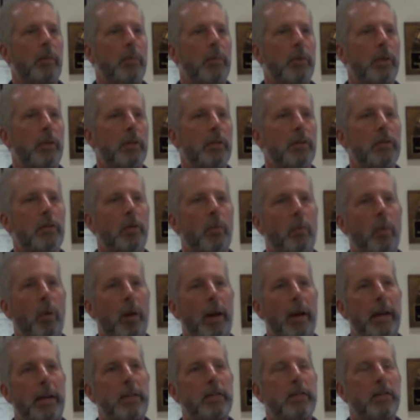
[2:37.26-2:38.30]
beers and
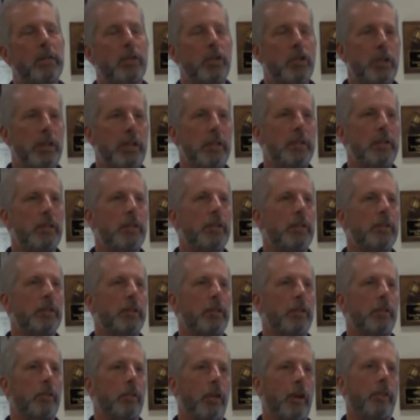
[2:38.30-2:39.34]
wines and cheeses
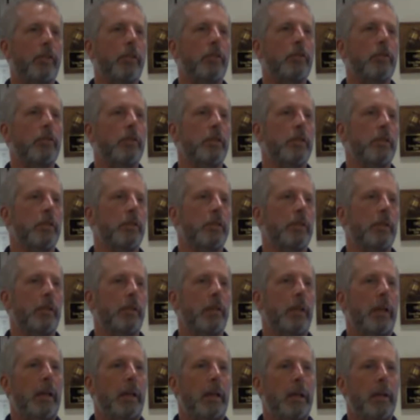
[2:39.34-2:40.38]
and sausages
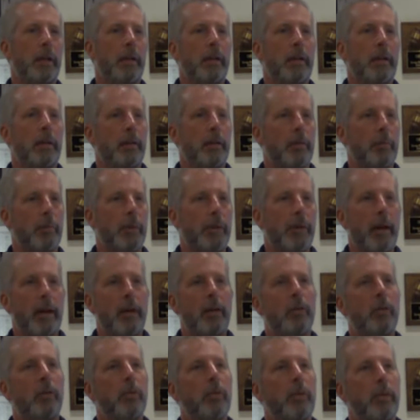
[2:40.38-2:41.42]
and
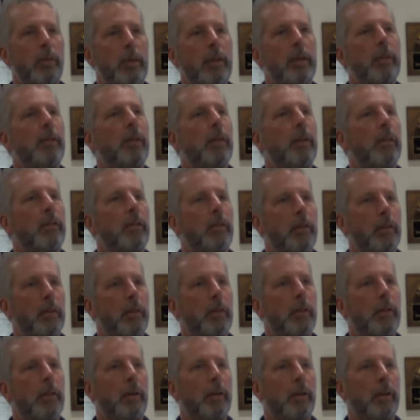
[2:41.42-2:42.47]
potatoes and neat things that
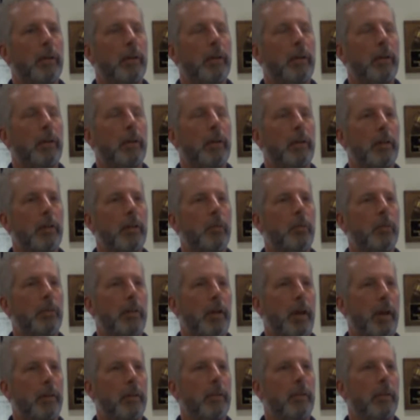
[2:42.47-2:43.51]
are here in
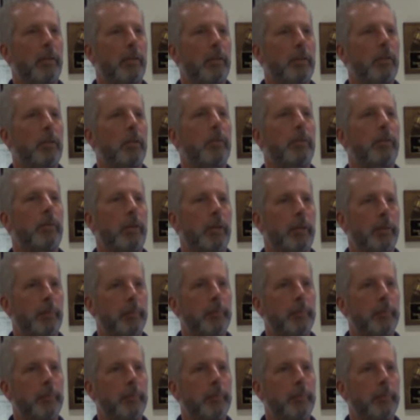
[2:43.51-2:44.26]
Wisconsin exclusively.